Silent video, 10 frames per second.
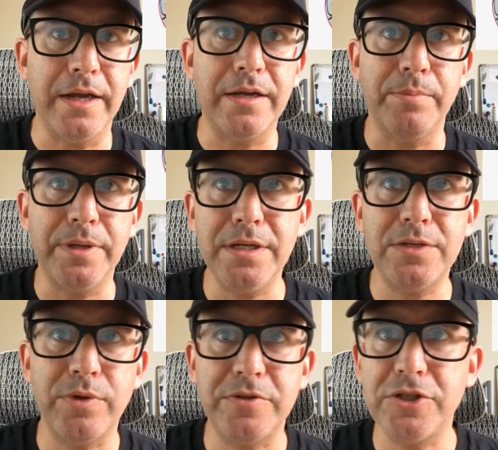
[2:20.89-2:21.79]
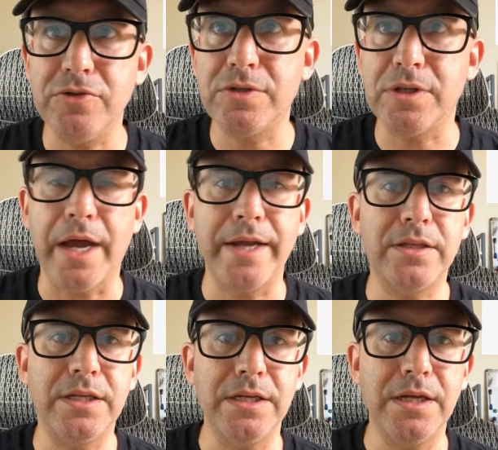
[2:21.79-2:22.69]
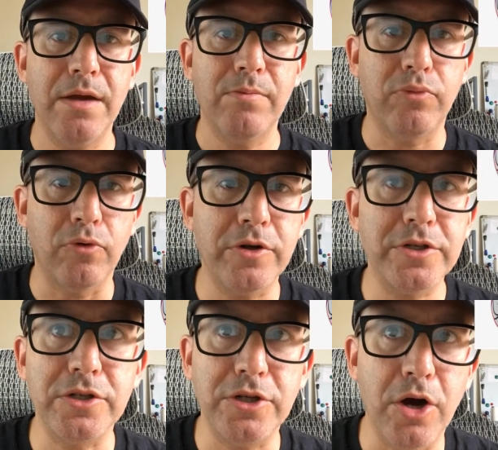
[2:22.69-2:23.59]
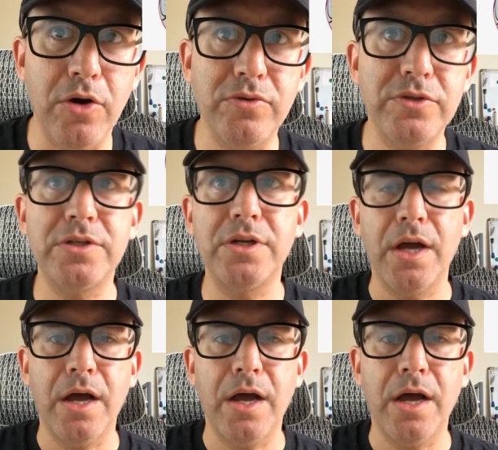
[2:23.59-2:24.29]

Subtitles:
It competes with shoes like the Brooks Ghost,